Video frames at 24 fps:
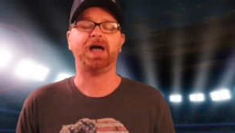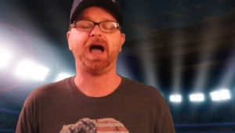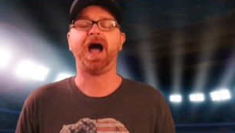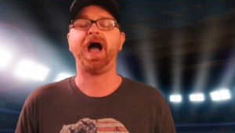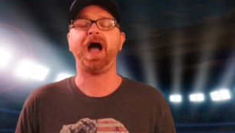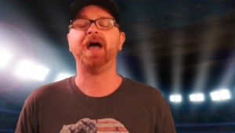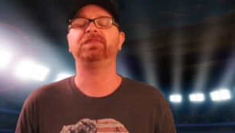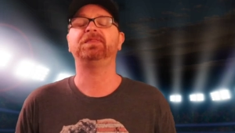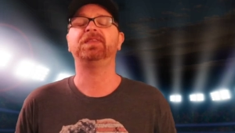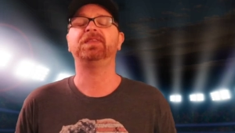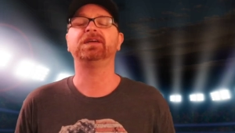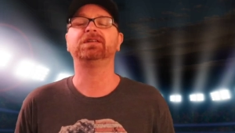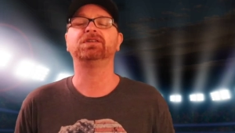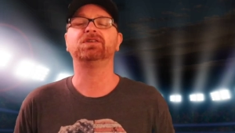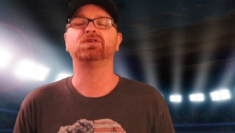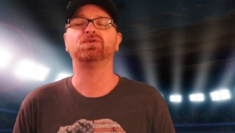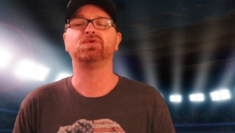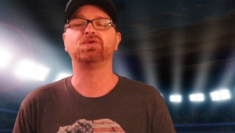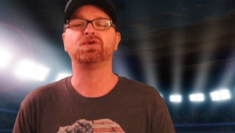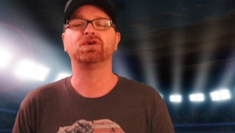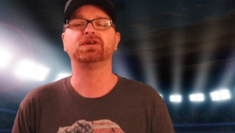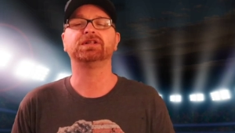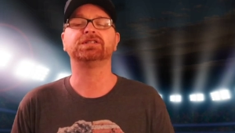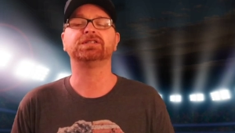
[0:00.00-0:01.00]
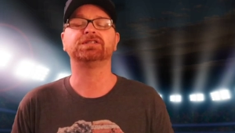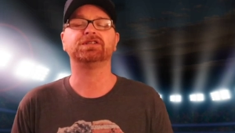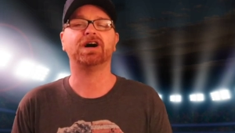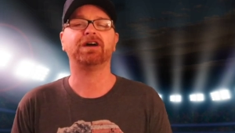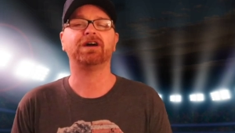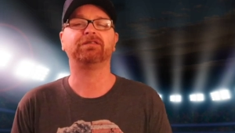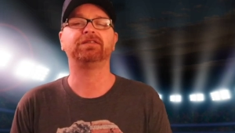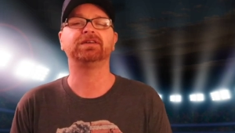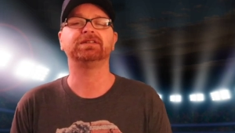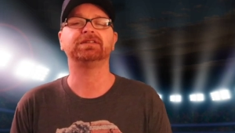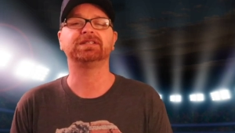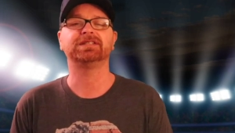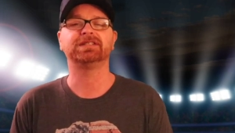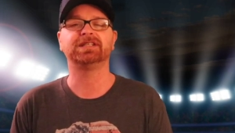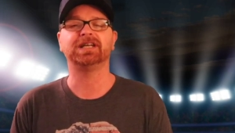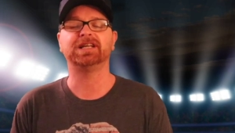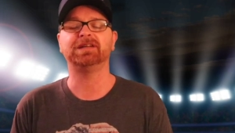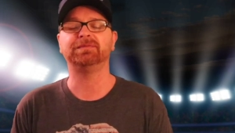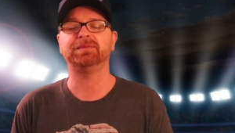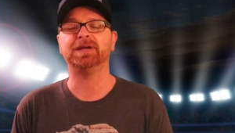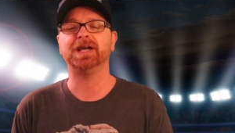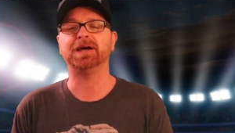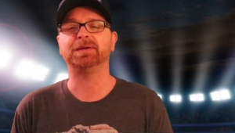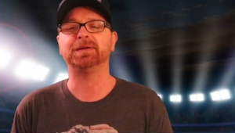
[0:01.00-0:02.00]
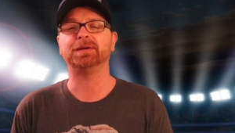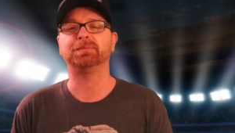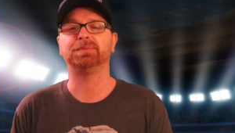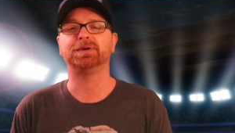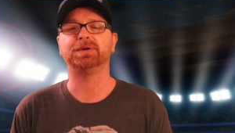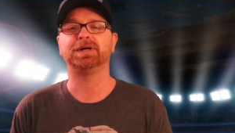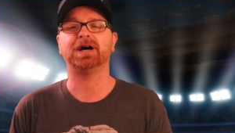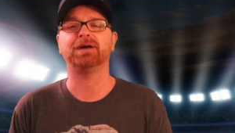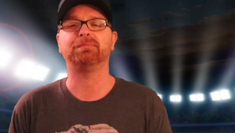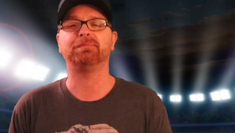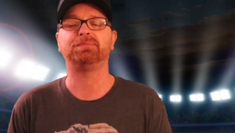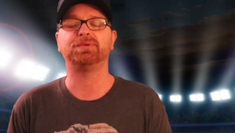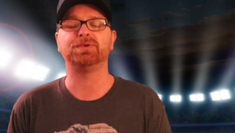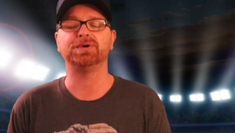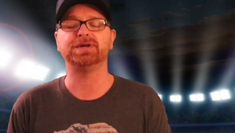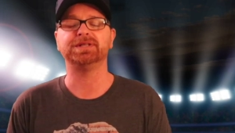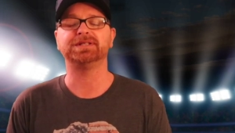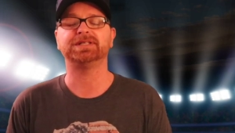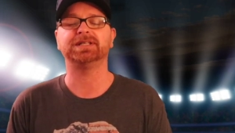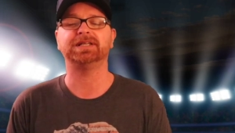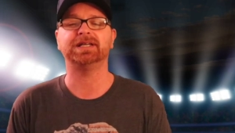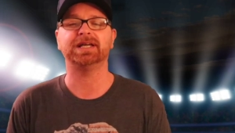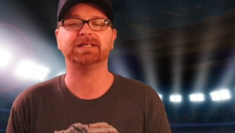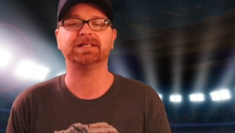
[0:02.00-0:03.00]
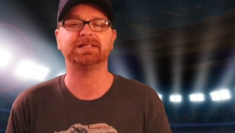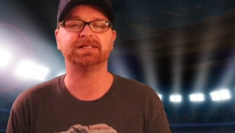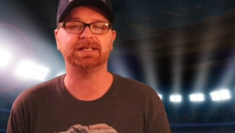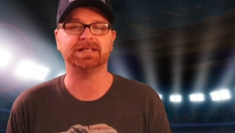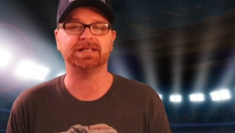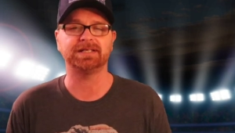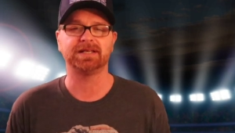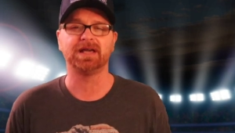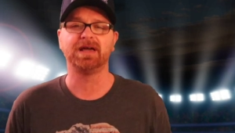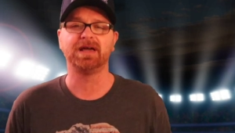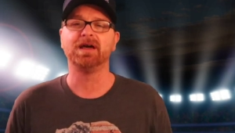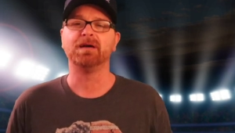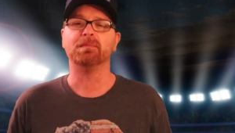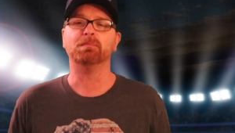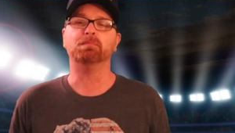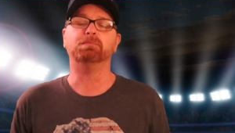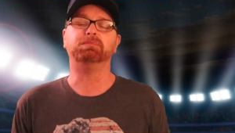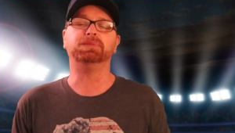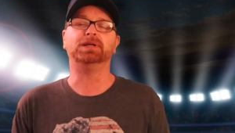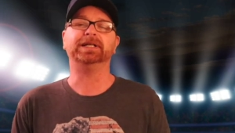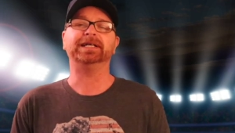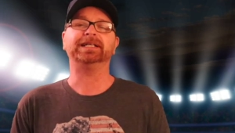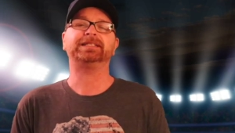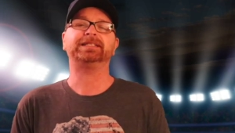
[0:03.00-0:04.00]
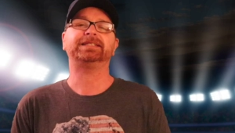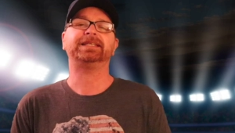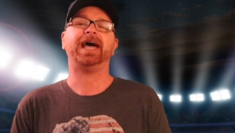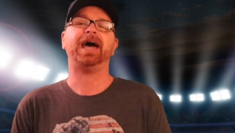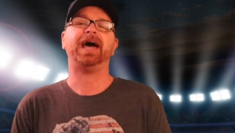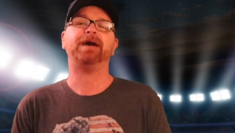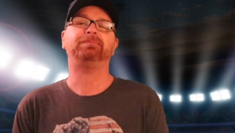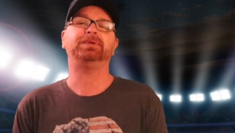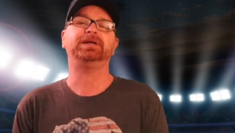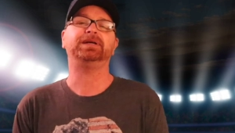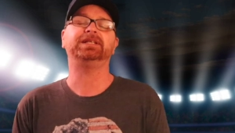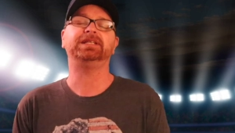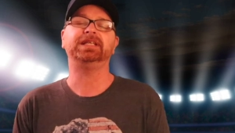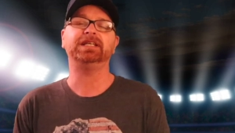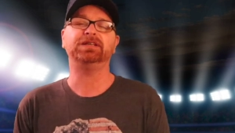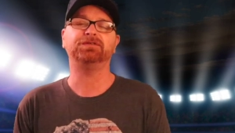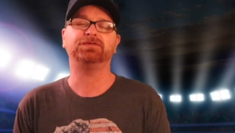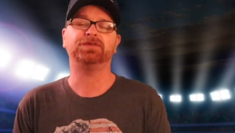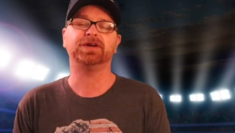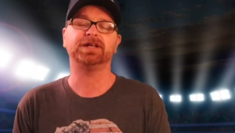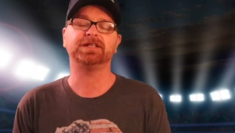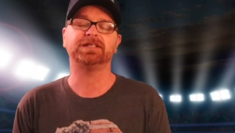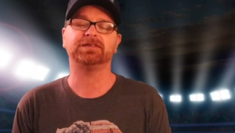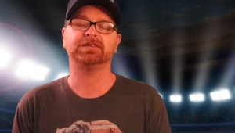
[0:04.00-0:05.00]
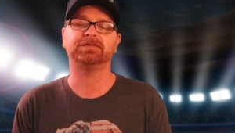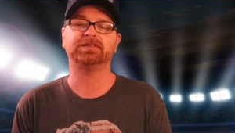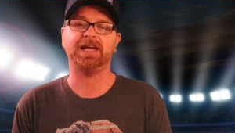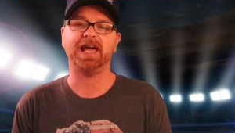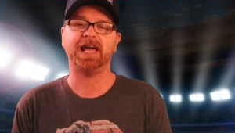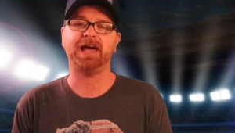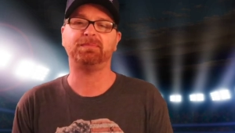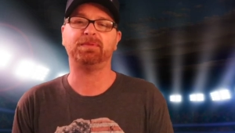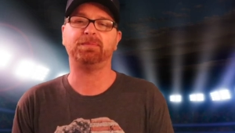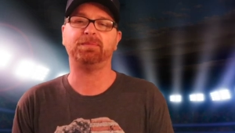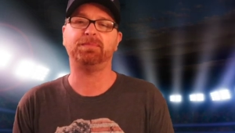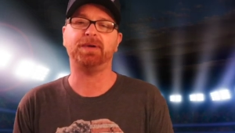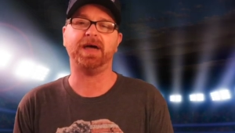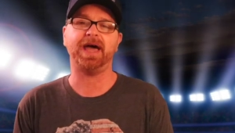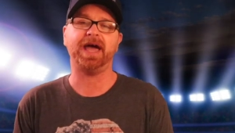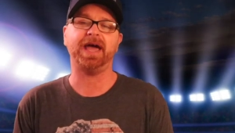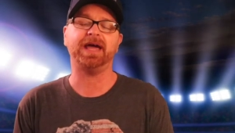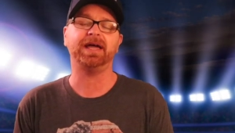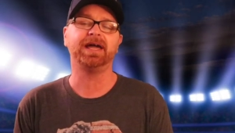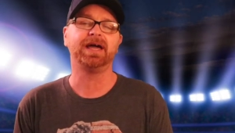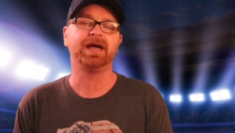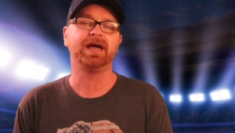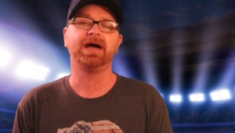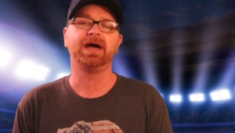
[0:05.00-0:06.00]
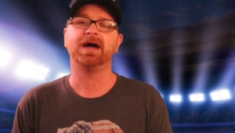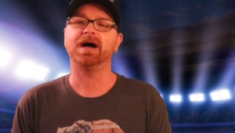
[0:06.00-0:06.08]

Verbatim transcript: I think New Orleans offense is going to be able to put up points against this blitz happy defense of Tampa Bay.